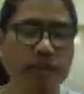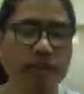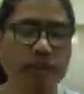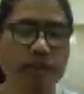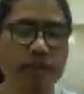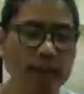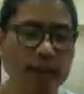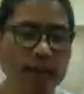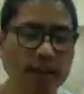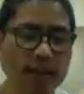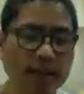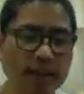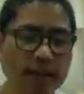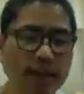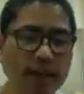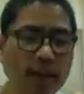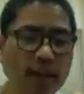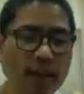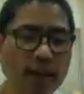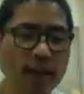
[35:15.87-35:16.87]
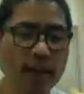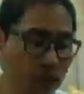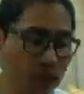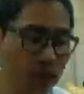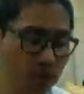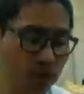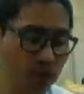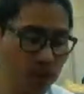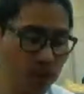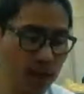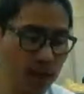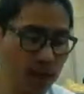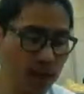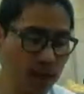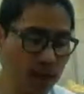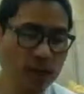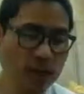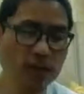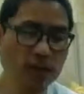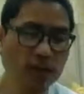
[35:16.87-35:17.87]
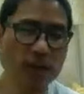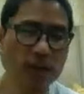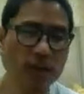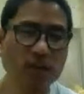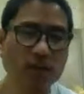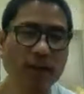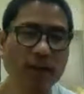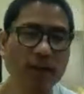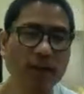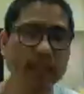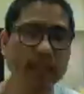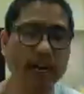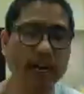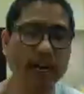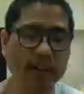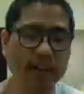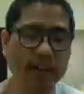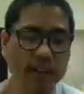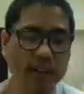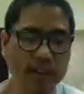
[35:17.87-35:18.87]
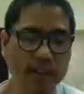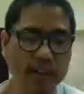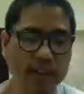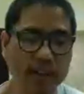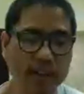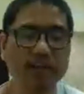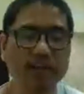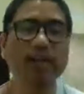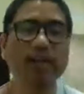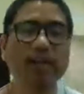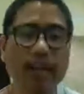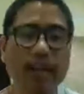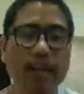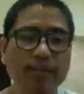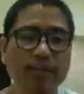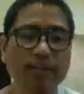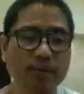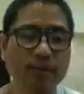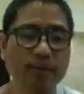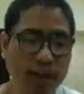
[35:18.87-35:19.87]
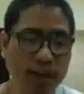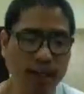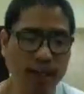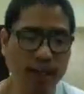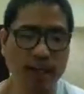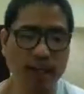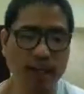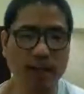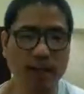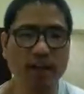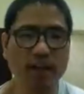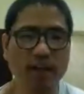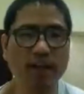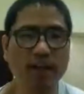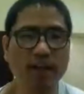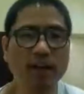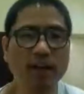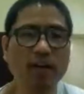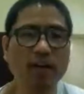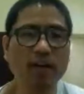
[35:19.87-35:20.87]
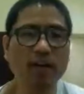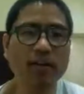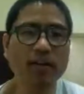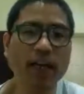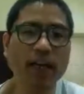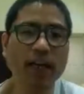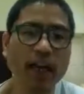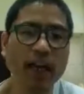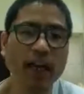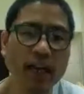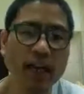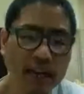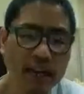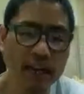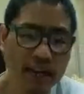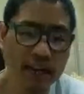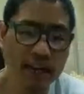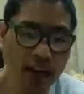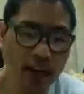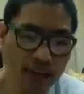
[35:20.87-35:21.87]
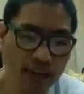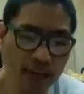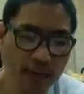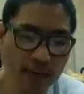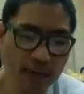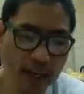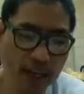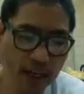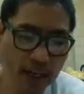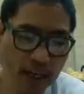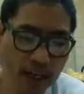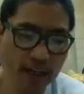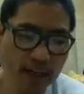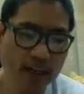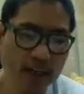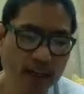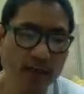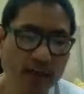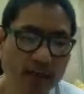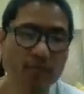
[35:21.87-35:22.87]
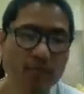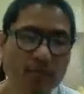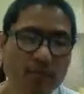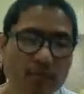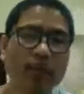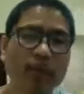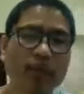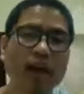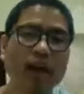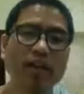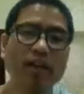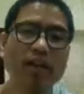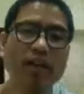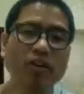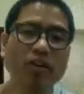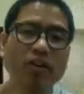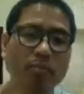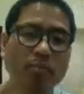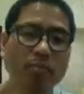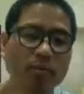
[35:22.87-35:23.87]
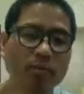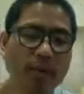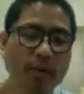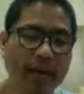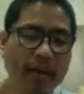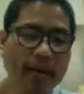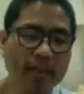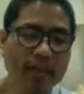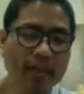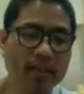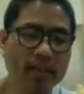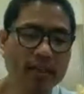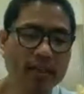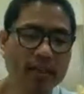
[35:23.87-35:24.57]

Like that. And now we go to the last one is the trans fatty acids. The same thing. Okay? The same thing. The double band